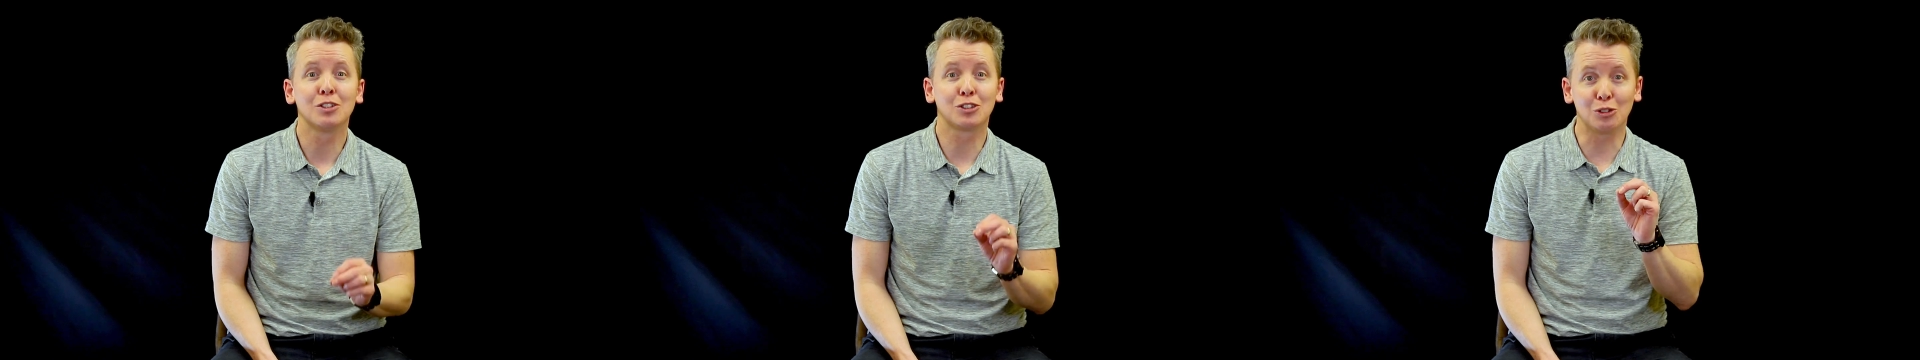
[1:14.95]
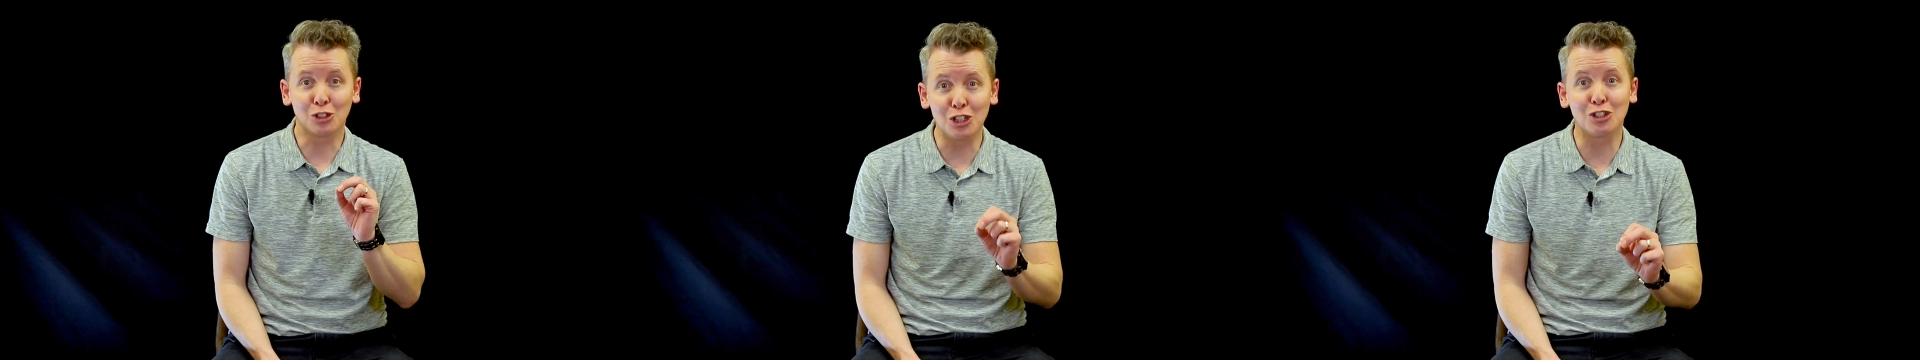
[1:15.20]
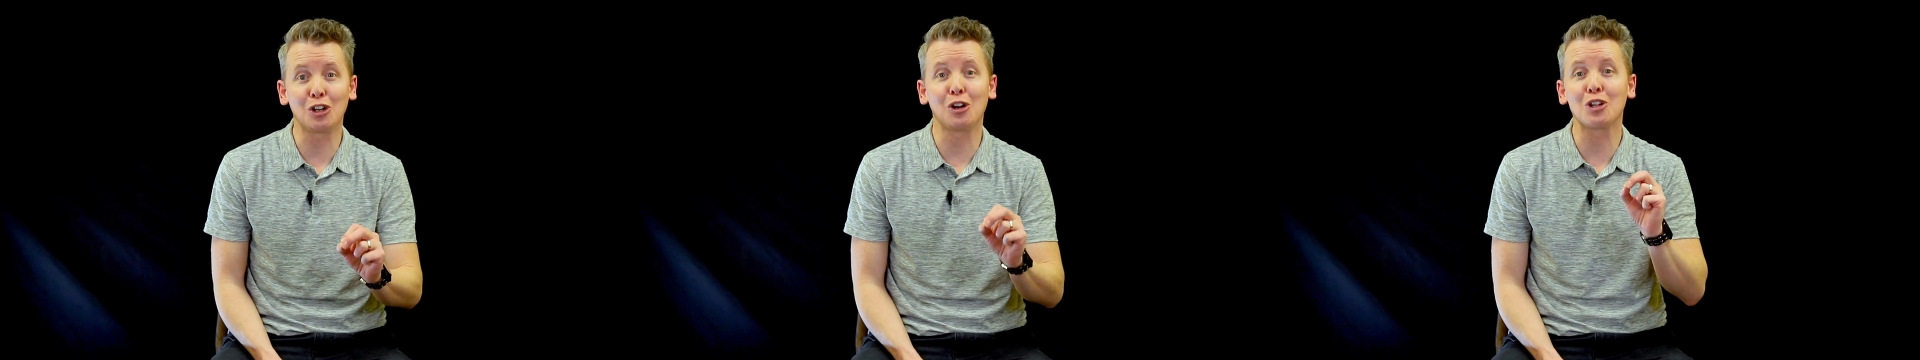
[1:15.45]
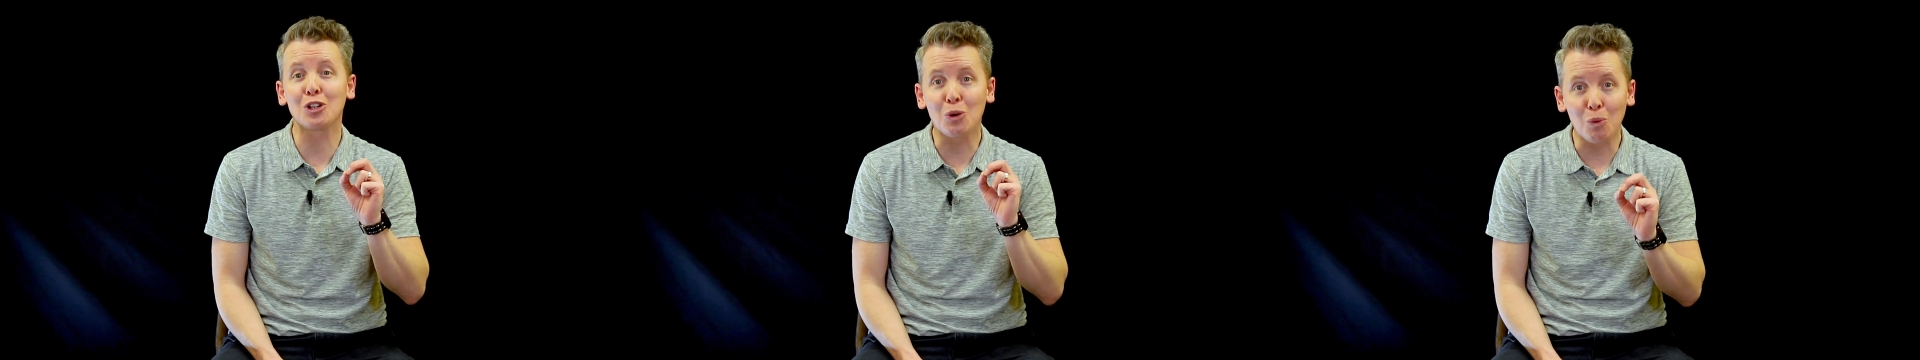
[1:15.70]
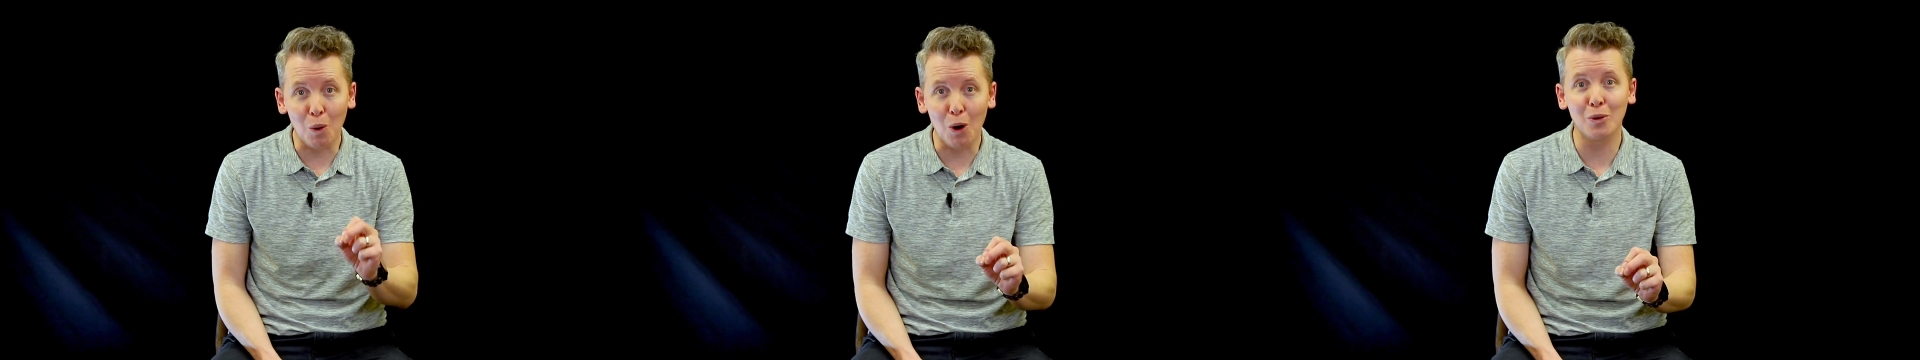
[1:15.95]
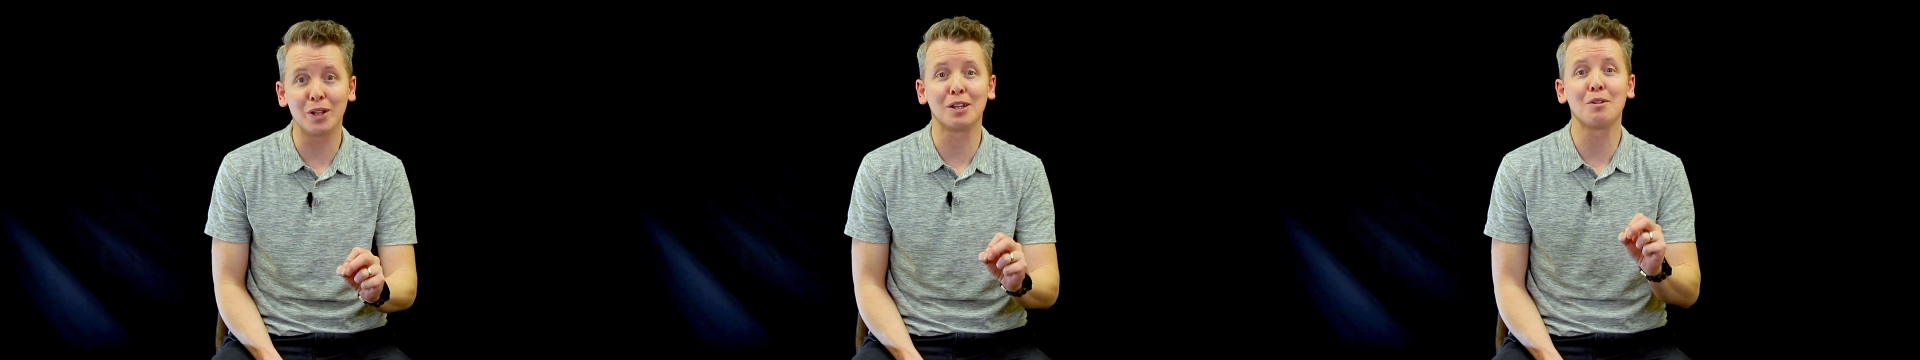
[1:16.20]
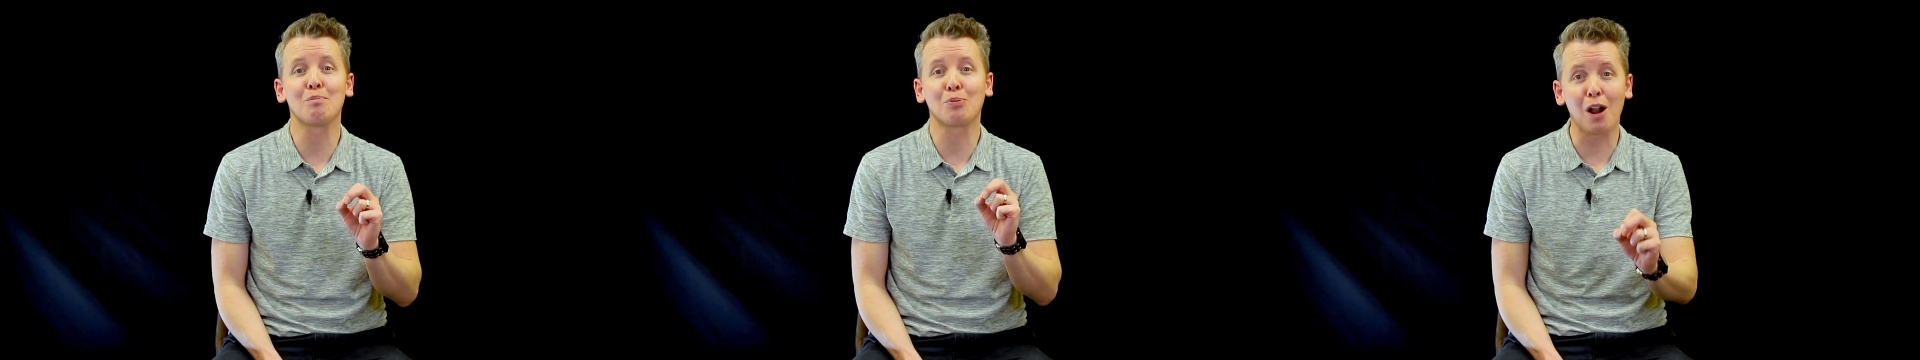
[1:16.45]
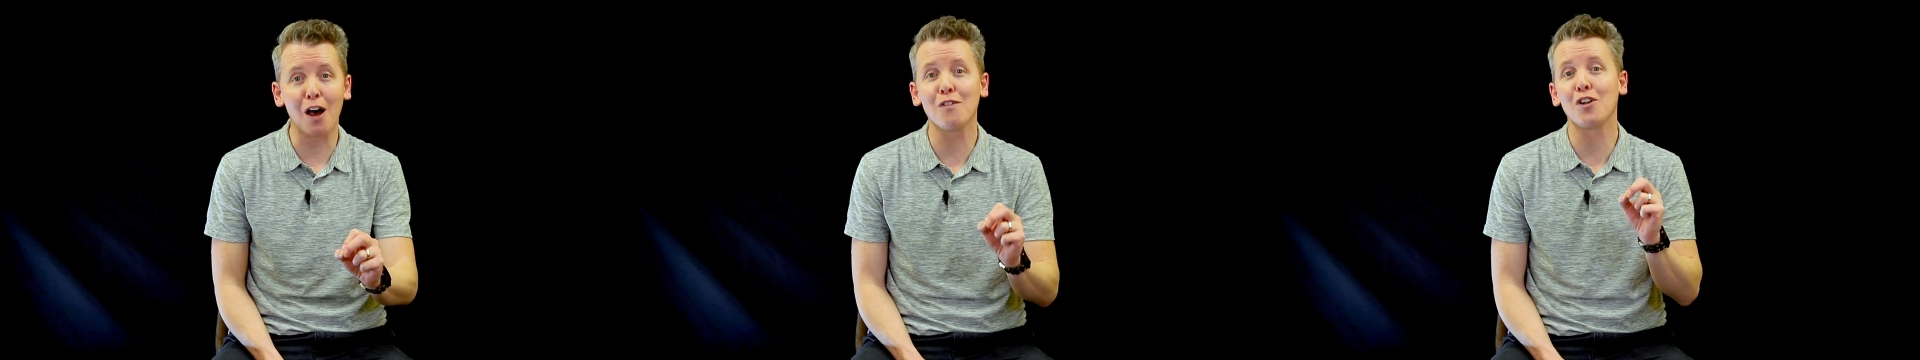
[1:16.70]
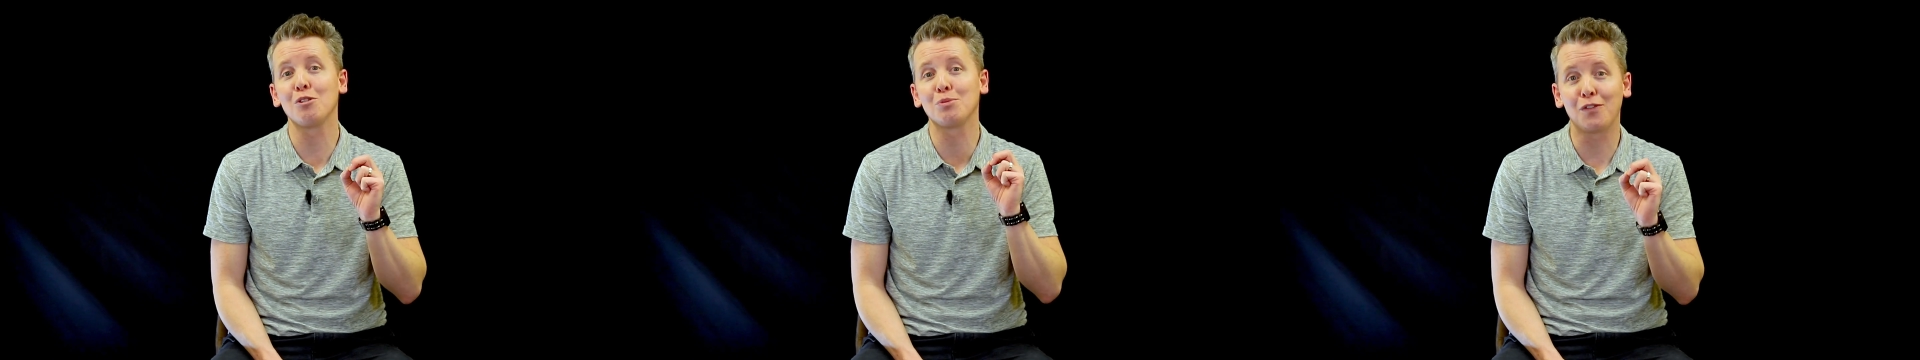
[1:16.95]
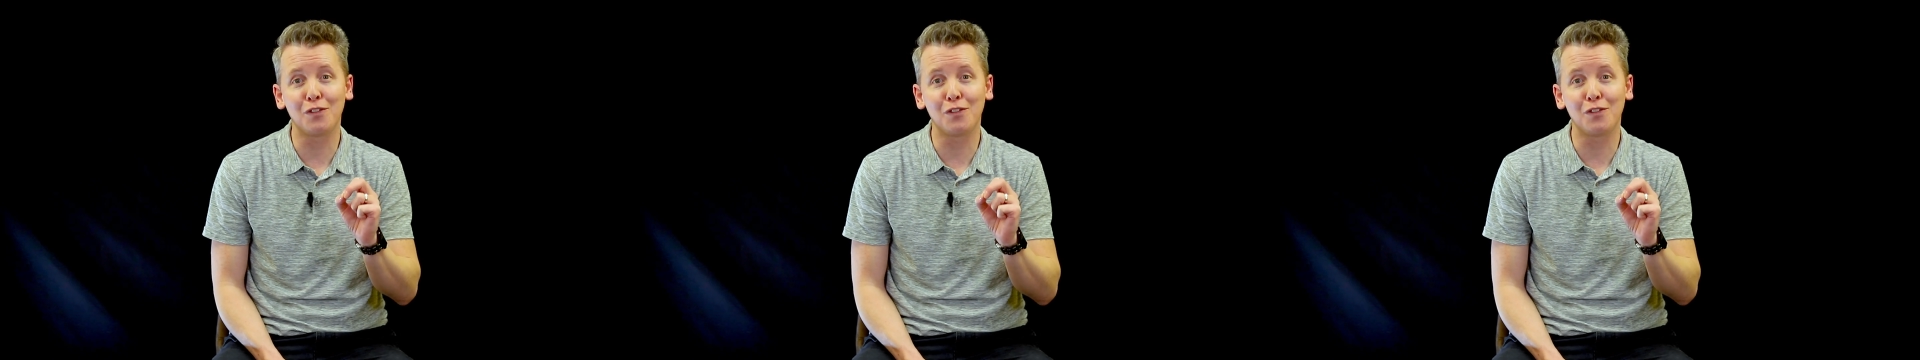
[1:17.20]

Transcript: So she started quoting Proverbs